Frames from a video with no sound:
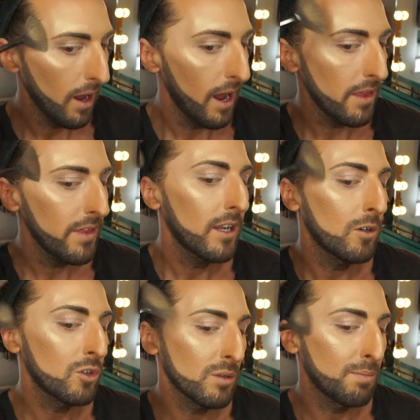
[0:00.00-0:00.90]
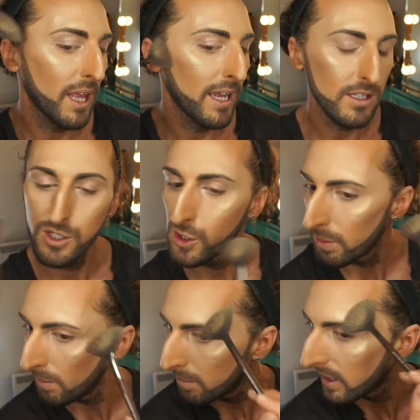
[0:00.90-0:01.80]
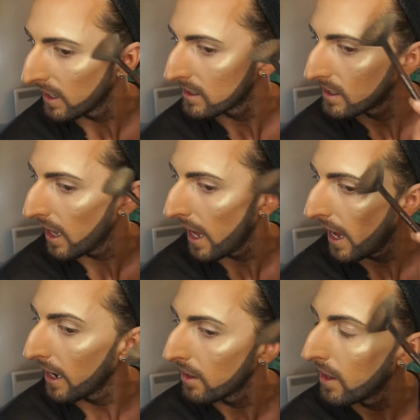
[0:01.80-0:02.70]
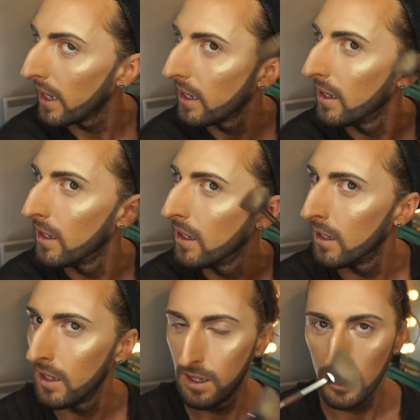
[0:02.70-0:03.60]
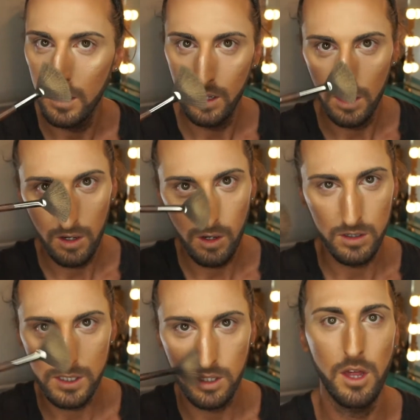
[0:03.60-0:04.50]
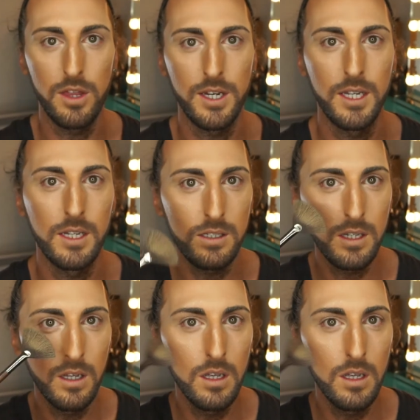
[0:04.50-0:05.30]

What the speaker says: And then I'll just blend and sweep the rest of that highlight onto the other areas.